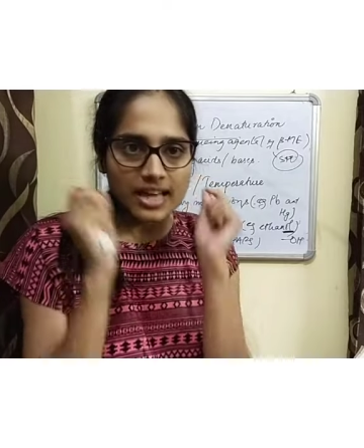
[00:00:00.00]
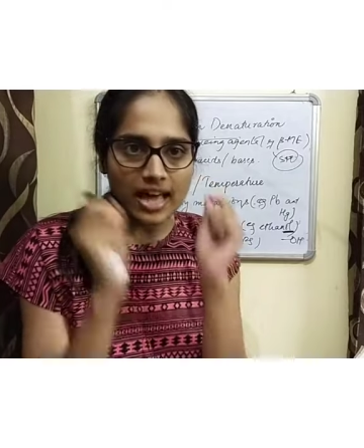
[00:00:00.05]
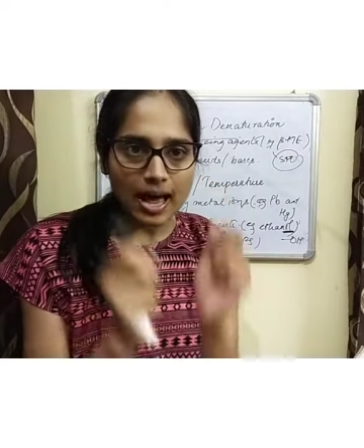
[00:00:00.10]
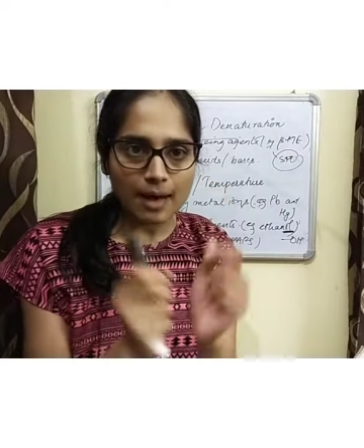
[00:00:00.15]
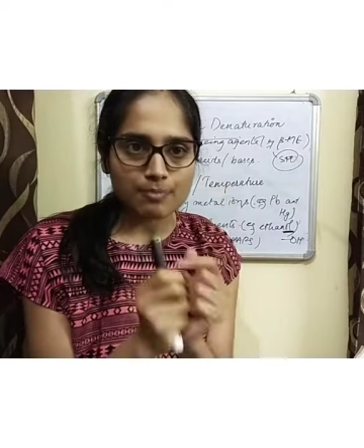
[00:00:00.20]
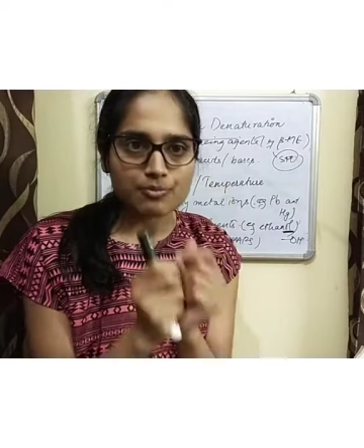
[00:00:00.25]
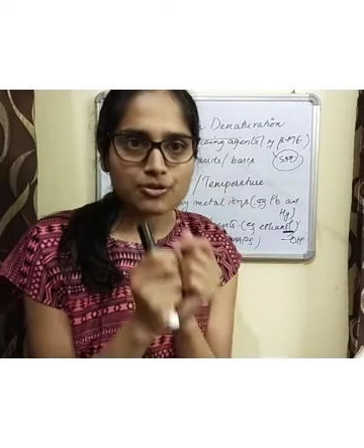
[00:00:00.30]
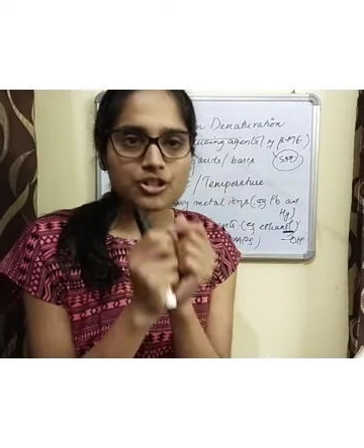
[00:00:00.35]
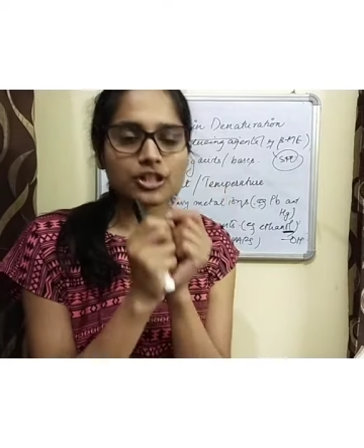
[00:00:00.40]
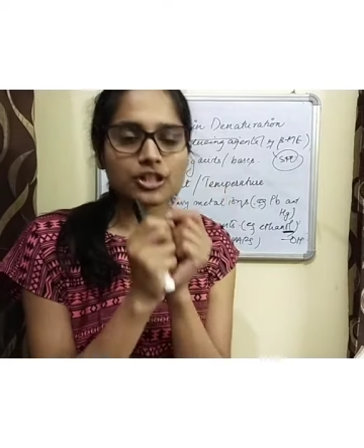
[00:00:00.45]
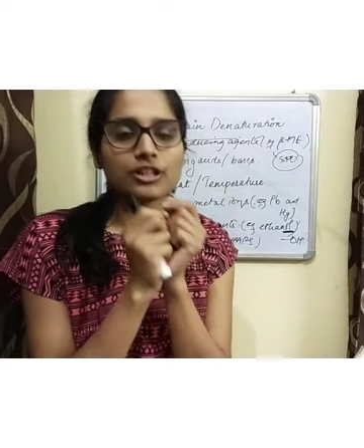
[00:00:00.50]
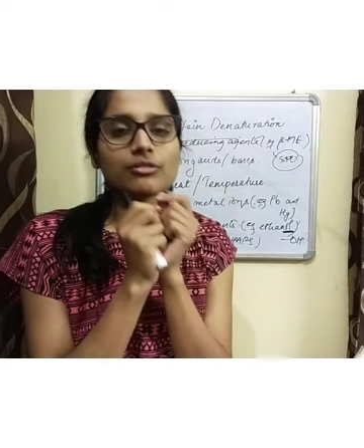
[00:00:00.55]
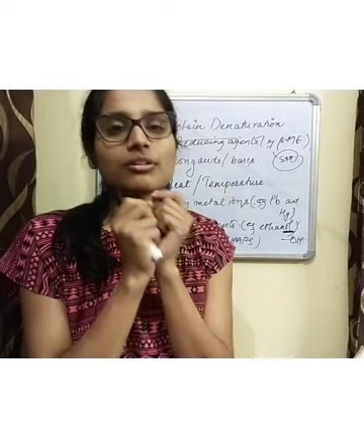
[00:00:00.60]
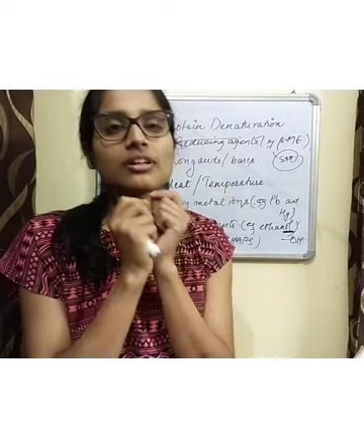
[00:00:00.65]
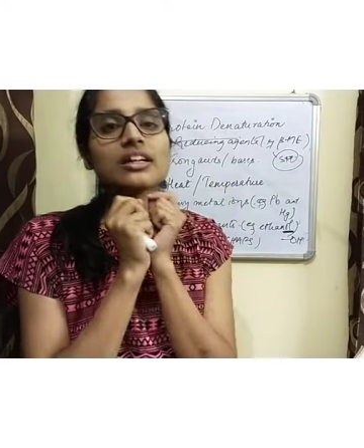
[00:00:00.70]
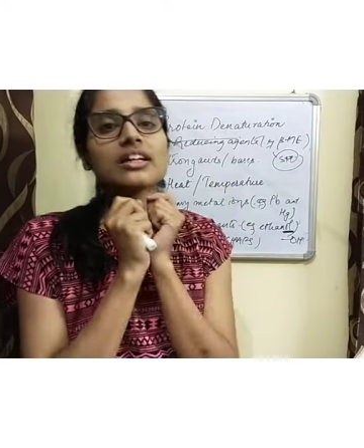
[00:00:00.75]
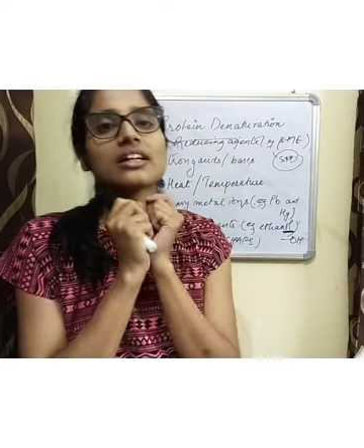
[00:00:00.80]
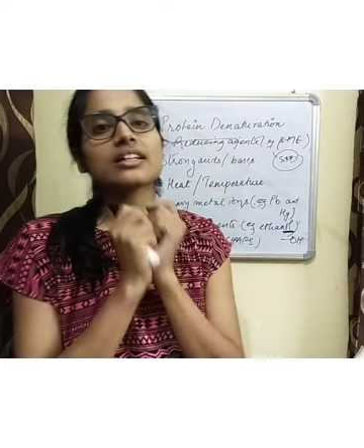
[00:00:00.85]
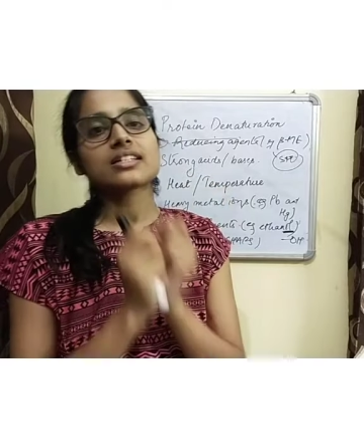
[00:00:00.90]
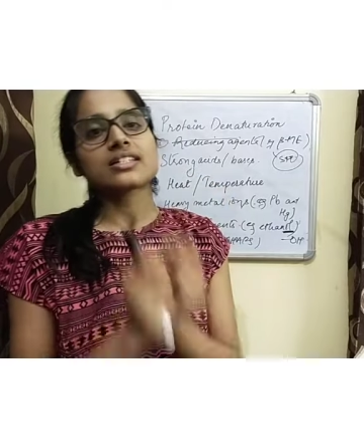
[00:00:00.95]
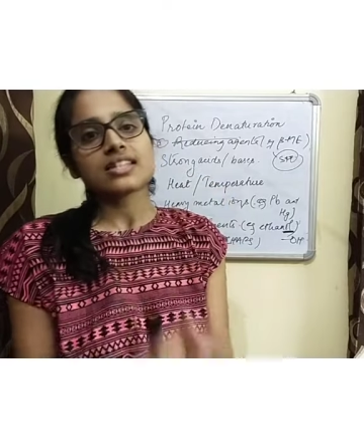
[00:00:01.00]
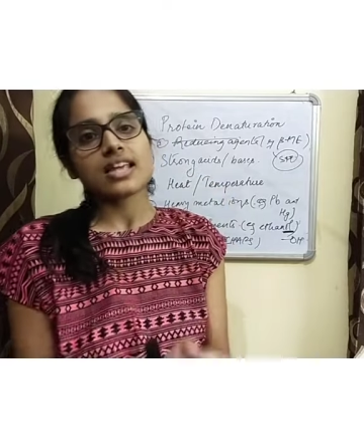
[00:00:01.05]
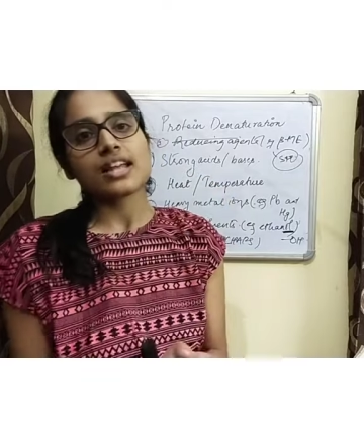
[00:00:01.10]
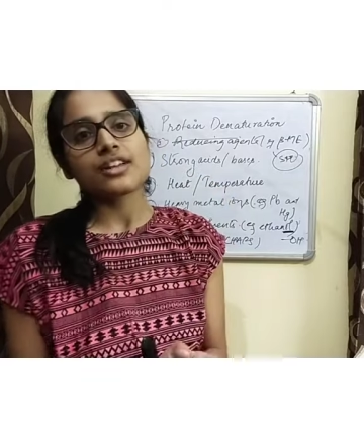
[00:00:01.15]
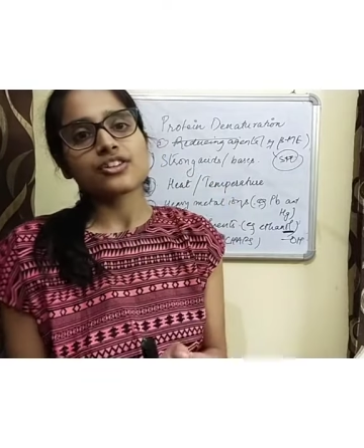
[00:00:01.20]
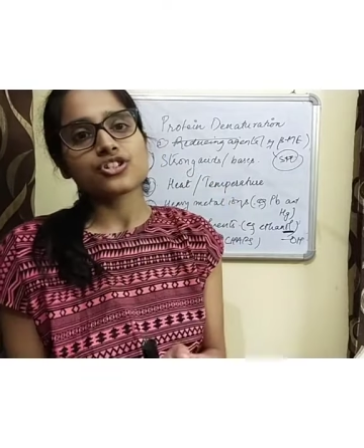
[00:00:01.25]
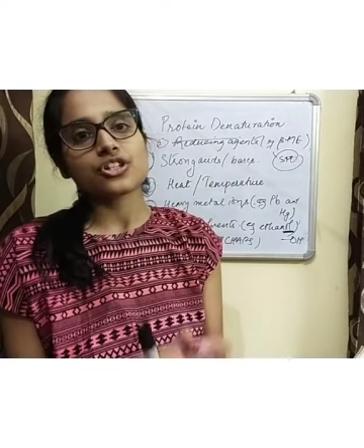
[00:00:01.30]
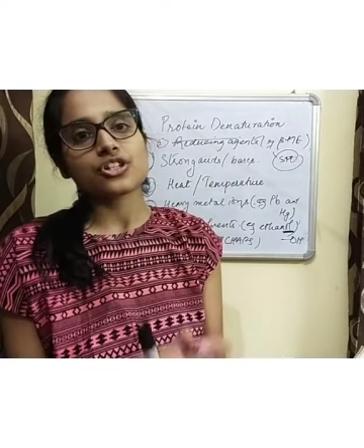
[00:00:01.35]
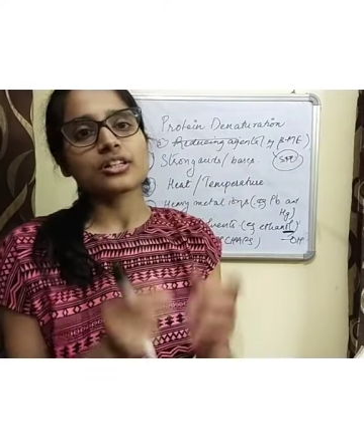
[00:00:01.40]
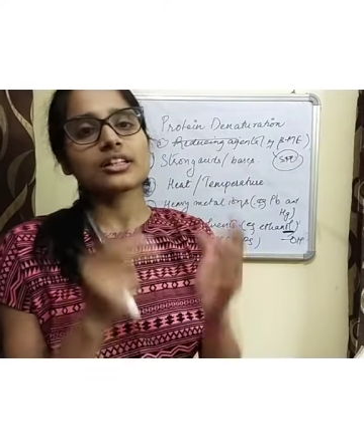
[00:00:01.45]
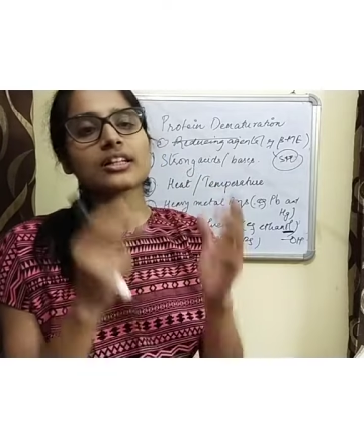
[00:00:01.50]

absolutely essential.